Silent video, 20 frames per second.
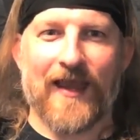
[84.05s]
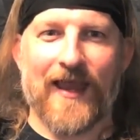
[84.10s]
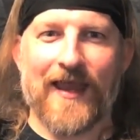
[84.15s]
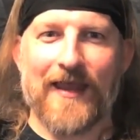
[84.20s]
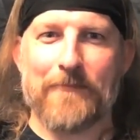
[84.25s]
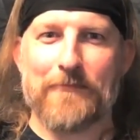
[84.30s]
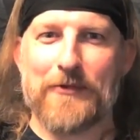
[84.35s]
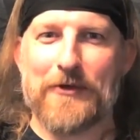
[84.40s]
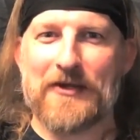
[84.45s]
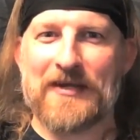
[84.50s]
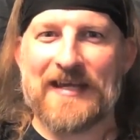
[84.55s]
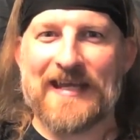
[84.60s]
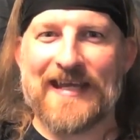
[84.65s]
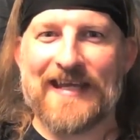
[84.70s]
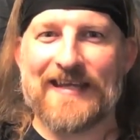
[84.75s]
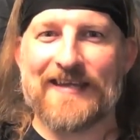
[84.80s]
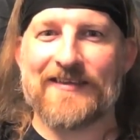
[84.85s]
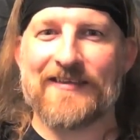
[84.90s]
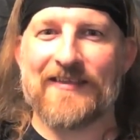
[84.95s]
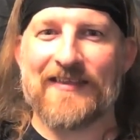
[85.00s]
and put an
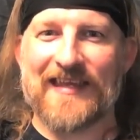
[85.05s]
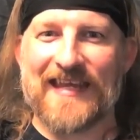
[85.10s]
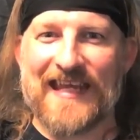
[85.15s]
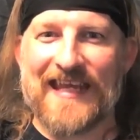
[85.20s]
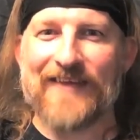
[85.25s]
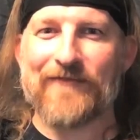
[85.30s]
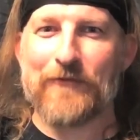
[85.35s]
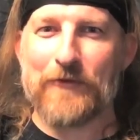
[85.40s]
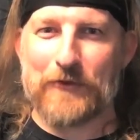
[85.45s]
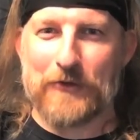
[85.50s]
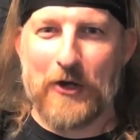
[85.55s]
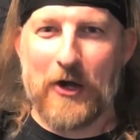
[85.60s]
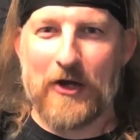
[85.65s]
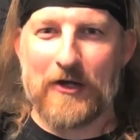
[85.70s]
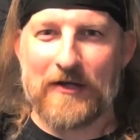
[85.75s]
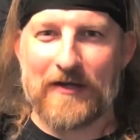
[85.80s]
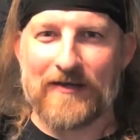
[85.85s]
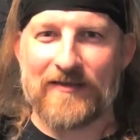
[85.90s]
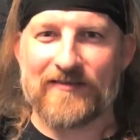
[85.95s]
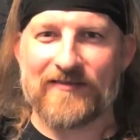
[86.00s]
end to the evil
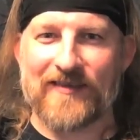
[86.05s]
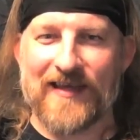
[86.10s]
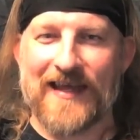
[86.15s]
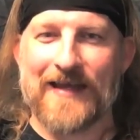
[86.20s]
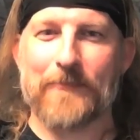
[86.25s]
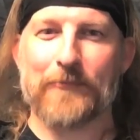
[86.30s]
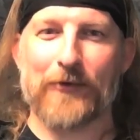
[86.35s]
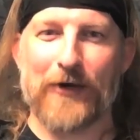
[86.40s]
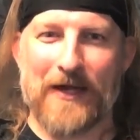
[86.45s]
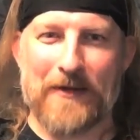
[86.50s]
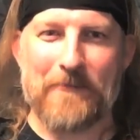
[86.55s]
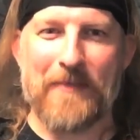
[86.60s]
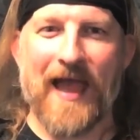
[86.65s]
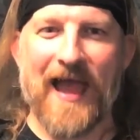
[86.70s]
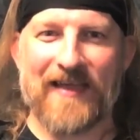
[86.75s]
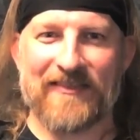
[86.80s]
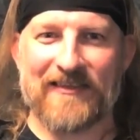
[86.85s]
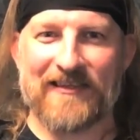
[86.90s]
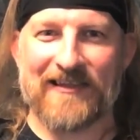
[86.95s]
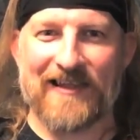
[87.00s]
darkness and bring
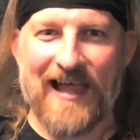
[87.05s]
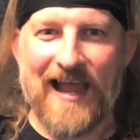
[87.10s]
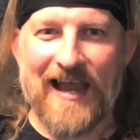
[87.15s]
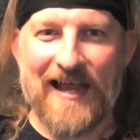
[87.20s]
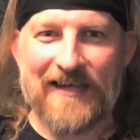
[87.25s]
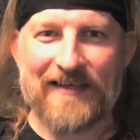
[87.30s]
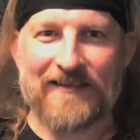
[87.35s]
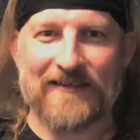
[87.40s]
back the light.